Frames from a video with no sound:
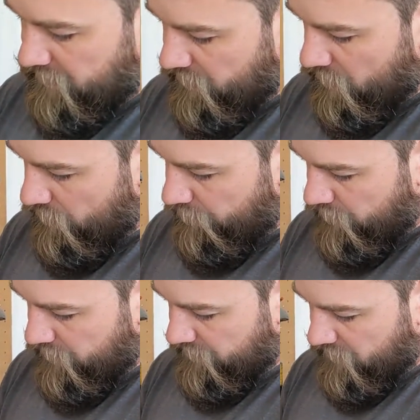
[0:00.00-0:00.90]
So
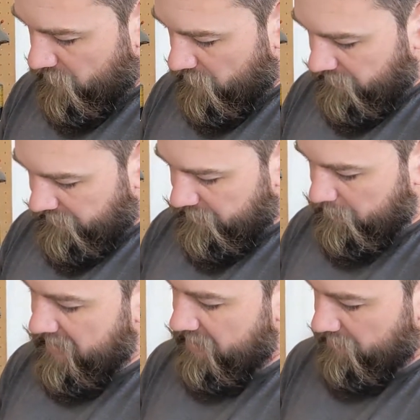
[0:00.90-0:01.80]
first of all, the
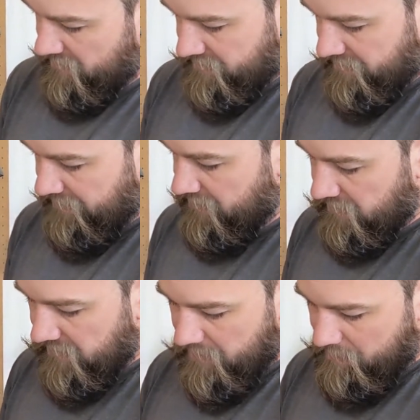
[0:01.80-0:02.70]
batteries. I've got
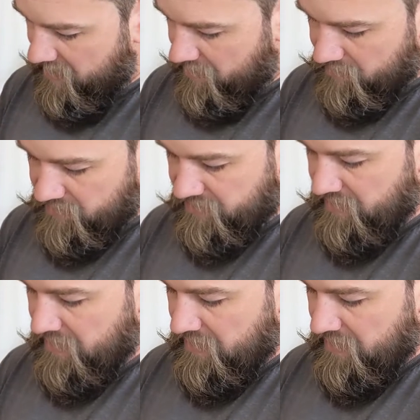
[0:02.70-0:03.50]
a lot of batteries.